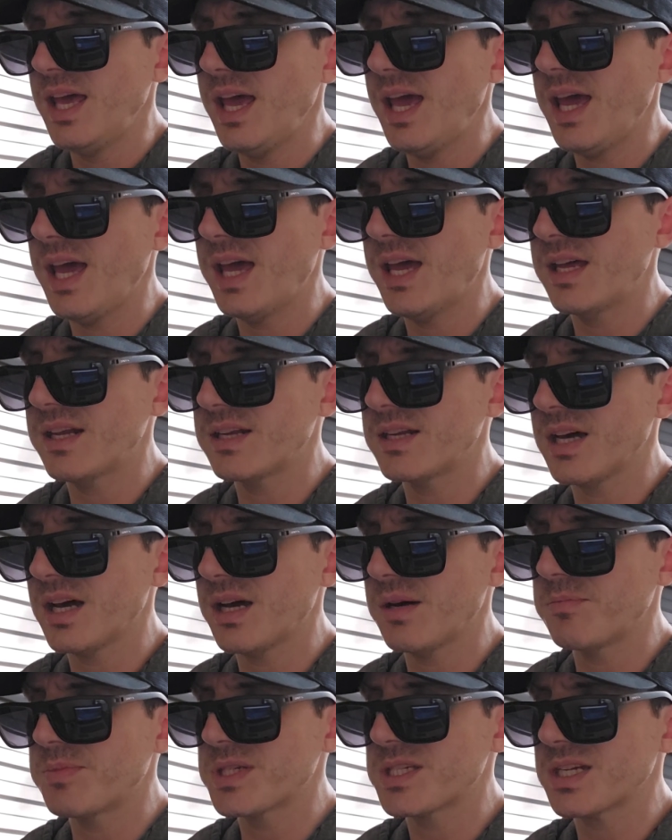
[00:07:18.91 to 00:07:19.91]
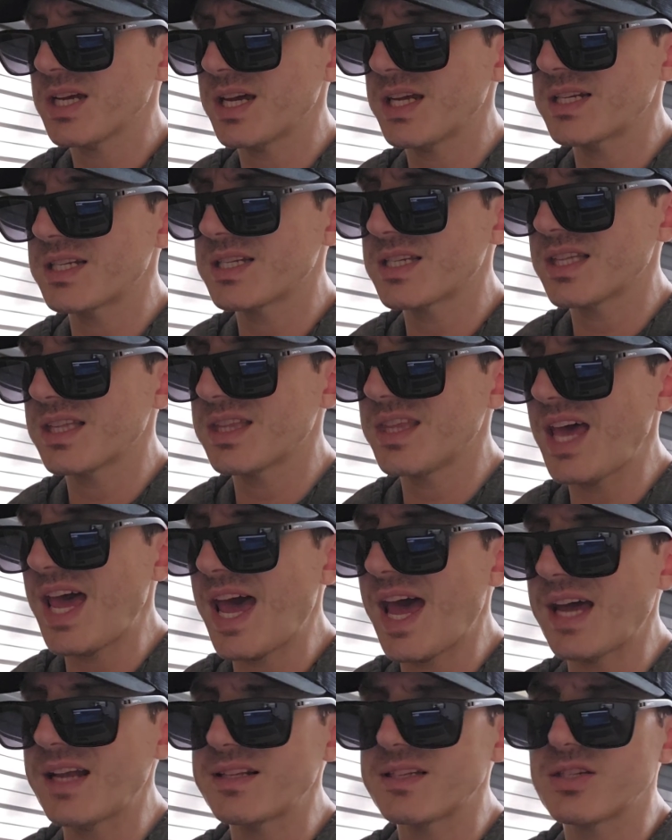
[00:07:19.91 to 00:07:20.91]
And uh, besides
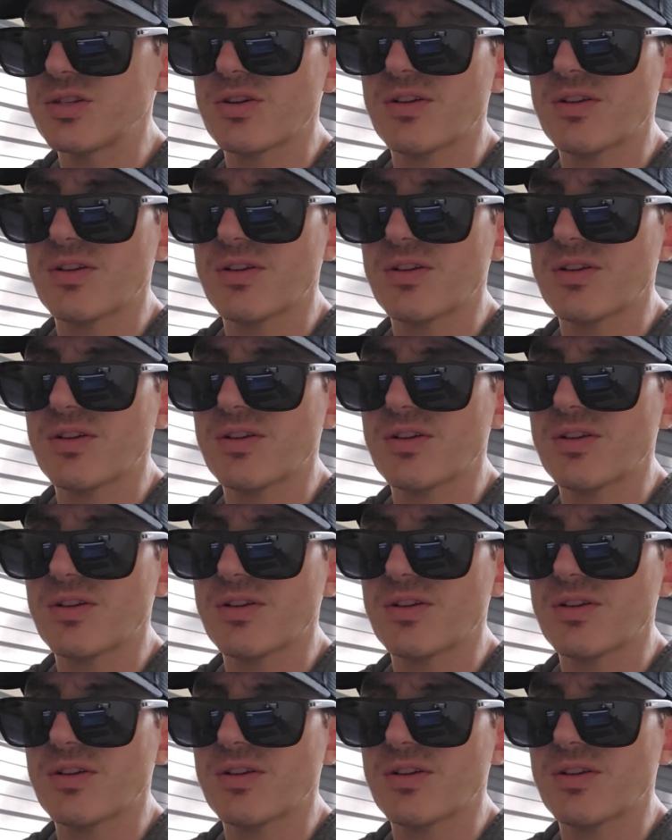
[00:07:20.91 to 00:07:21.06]
that,